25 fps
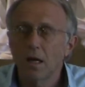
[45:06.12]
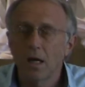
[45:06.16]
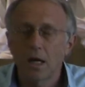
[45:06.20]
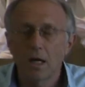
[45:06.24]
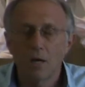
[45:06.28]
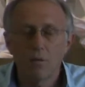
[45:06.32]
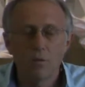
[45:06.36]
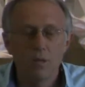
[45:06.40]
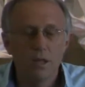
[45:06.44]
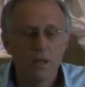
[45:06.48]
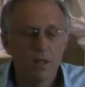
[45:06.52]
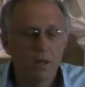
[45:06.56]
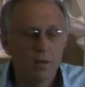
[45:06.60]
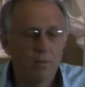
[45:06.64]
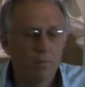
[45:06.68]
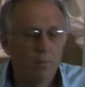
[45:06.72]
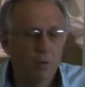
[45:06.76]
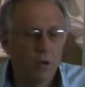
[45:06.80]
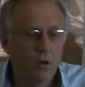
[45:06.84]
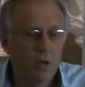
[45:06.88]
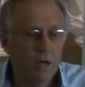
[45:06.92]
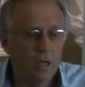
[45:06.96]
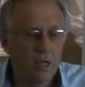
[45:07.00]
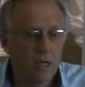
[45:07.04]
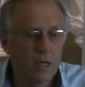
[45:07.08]
And with a
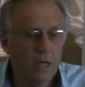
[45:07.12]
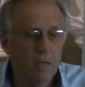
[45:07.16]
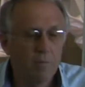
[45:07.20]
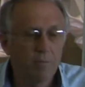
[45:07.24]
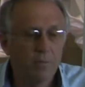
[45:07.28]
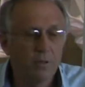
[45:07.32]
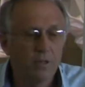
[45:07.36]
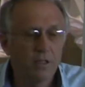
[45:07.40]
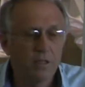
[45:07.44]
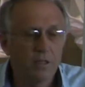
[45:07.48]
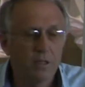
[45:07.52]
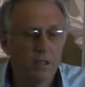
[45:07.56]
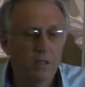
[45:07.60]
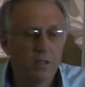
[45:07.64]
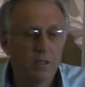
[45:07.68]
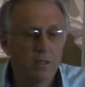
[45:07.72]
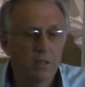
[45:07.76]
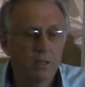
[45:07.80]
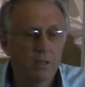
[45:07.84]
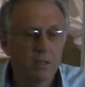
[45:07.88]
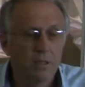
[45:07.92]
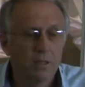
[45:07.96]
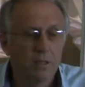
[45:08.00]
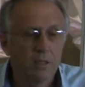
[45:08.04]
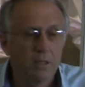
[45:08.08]
boy in a prison,
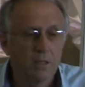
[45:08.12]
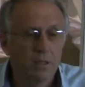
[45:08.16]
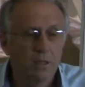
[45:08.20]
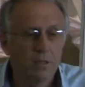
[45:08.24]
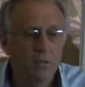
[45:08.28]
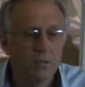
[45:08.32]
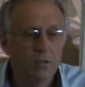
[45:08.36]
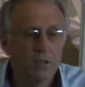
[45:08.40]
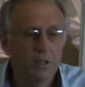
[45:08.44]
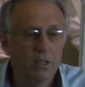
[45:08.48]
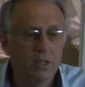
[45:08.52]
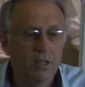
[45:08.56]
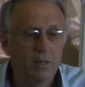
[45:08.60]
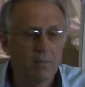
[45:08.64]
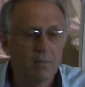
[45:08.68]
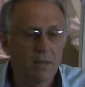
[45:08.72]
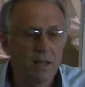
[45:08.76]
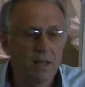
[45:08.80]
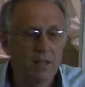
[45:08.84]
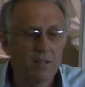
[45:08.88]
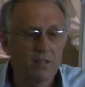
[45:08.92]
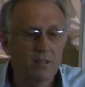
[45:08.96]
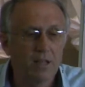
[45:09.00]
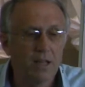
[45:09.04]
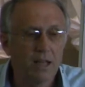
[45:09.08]
you see the
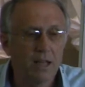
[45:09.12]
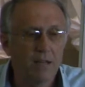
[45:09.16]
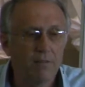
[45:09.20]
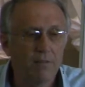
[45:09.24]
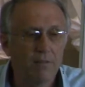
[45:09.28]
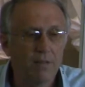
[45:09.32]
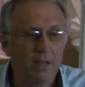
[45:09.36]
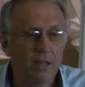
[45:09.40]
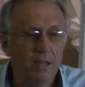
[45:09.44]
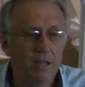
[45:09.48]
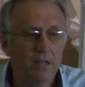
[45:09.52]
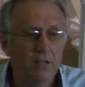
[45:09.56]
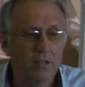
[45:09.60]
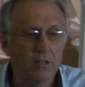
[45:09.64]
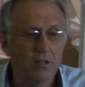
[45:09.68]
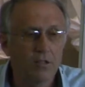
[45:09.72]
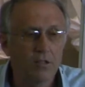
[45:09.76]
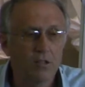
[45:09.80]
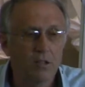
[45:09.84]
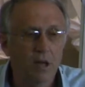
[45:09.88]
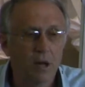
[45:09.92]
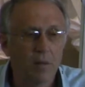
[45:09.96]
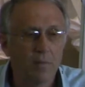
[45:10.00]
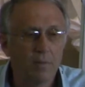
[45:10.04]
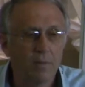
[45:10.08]
mother's love that doesn't
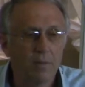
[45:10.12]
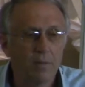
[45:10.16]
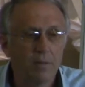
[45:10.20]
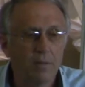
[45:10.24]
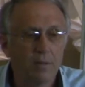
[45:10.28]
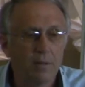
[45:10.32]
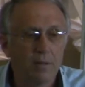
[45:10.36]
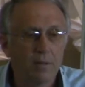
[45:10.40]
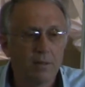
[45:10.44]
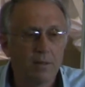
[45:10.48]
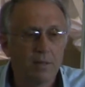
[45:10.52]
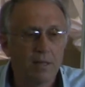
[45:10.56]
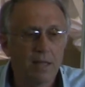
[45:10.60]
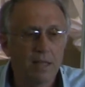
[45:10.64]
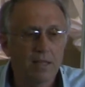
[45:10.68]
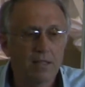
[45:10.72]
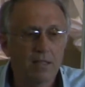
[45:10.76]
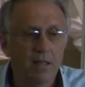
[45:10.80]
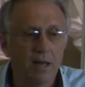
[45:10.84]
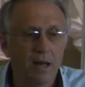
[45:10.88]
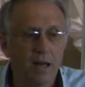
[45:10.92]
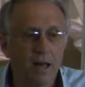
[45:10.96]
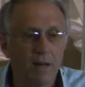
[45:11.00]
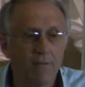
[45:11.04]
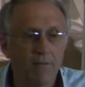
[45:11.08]
stop. That's
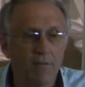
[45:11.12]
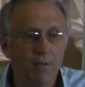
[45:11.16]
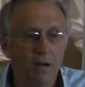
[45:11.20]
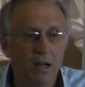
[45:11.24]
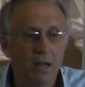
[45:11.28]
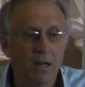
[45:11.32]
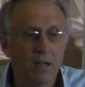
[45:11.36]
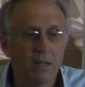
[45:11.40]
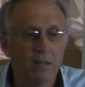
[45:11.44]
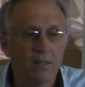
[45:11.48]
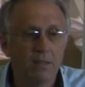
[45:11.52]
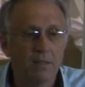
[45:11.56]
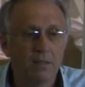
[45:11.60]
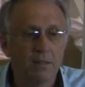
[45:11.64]
the half one.